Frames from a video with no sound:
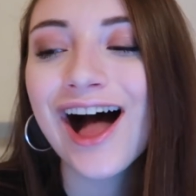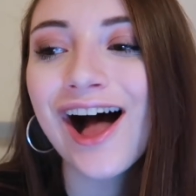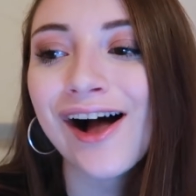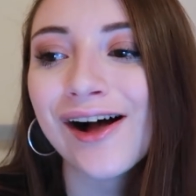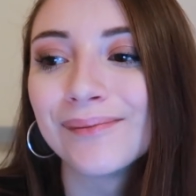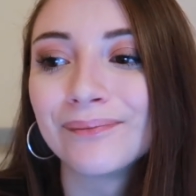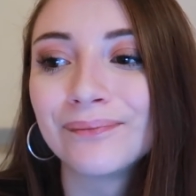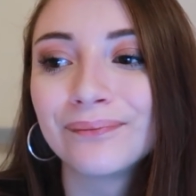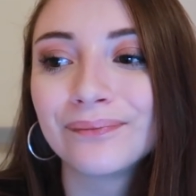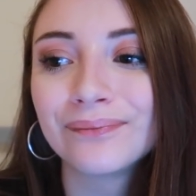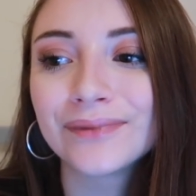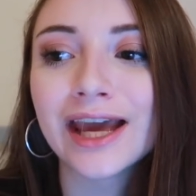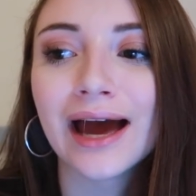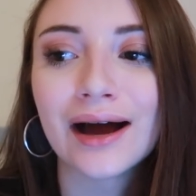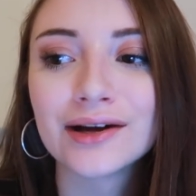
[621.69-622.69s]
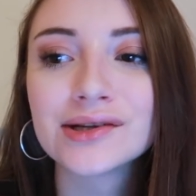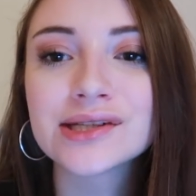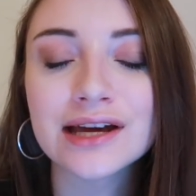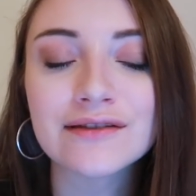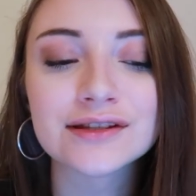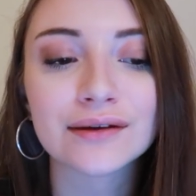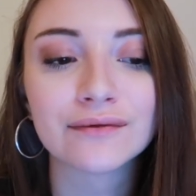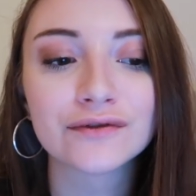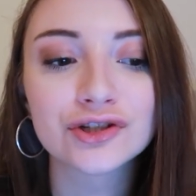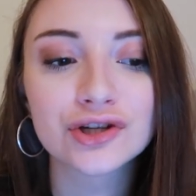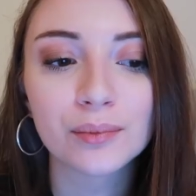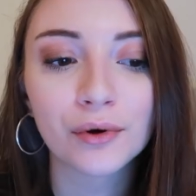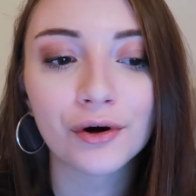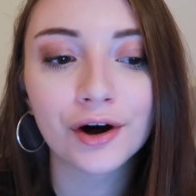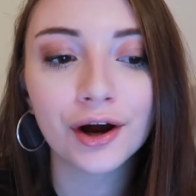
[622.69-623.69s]
yeah, I'll save some for
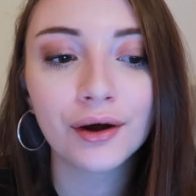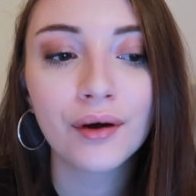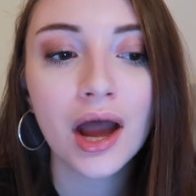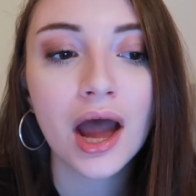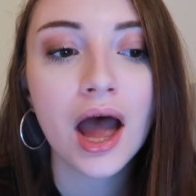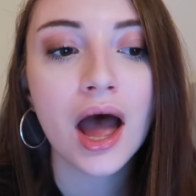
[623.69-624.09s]
tomorrow.